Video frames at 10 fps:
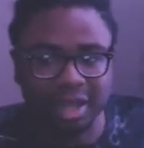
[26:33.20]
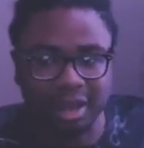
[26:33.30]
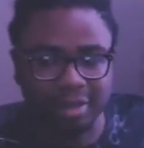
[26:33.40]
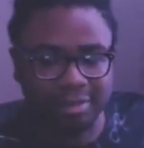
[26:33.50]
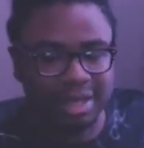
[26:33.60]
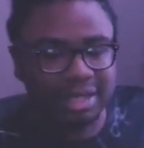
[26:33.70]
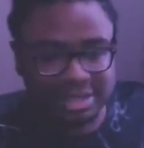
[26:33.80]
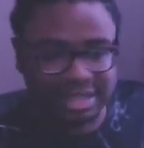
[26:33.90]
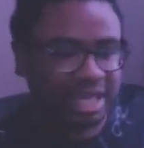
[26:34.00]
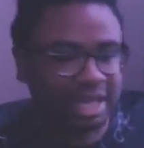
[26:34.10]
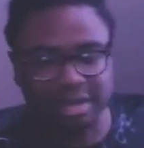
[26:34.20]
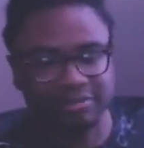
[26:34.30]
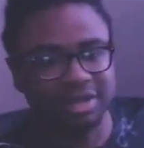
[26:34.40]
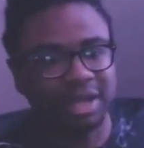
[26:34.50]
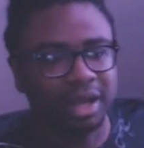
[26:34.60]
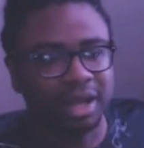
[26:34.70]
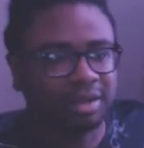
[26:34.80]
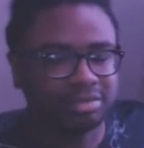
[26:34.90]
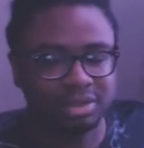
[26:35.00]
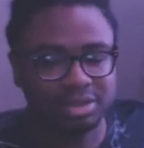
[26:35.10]
And that's just the end of it.
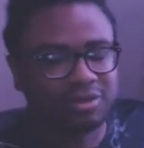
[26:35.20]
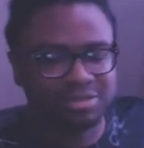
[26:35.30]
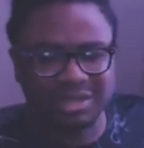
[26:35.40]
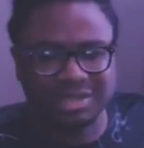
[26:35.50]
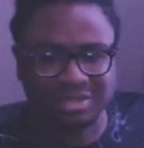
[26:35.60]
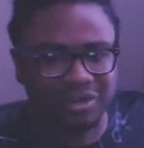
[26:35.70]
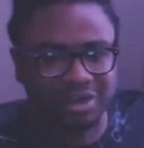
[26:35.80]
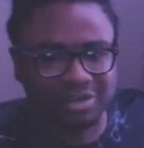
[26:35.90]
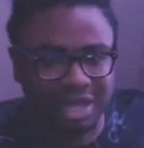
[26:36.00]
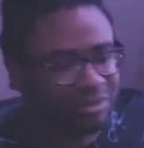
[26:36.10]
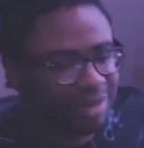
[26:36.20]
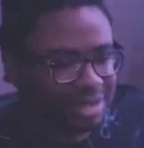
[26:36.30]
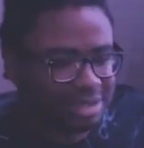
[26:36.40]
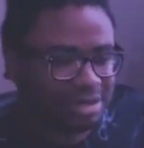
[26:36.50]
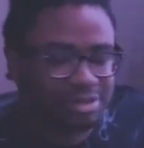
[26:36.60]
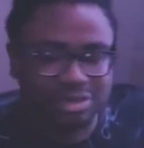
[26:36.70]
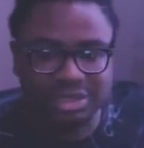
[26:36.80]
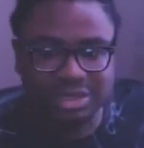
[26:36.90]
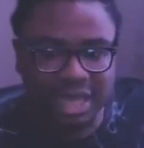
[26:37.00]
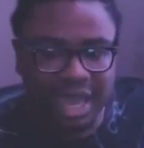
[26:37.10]
Especially as far as Sakurai is concerned, you
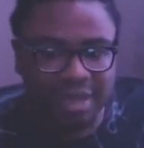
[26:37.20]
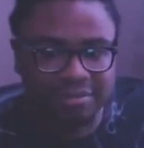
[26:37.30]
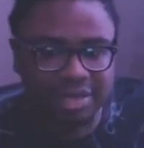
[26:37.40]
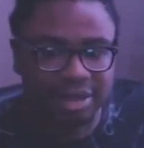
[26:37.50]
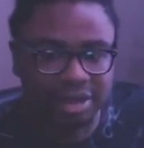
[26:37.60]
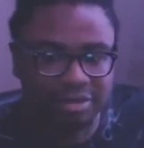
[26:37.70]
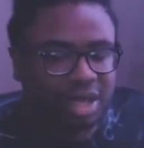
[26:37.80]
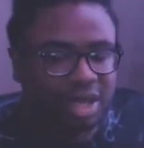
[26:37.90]
just can't beat Kirby.